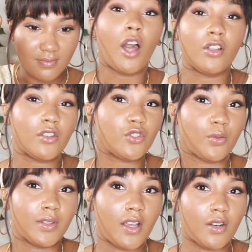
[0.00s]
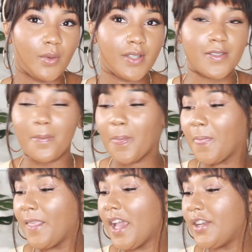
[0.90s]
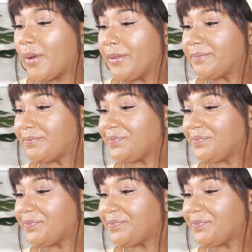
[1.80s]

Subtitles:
I'll show them the cutaways. Anyway,